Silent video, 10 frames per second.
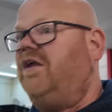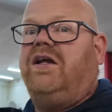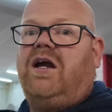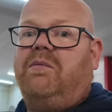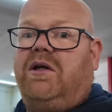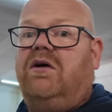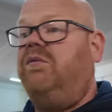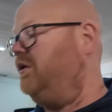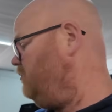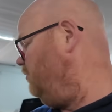then they come in, oh
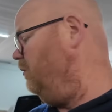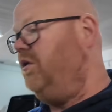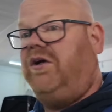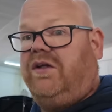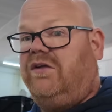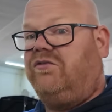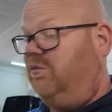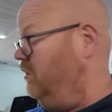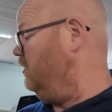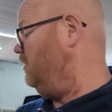well, that's not
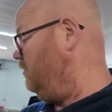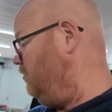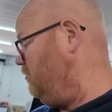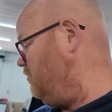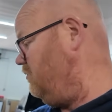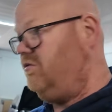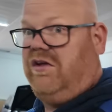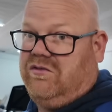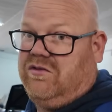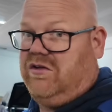working, because
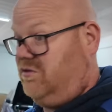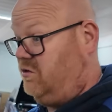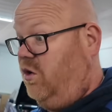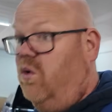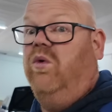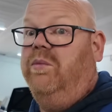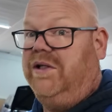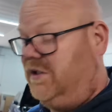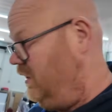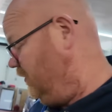it's not all
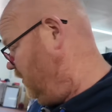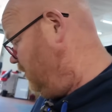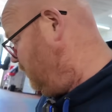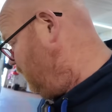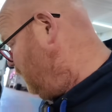been done, you know,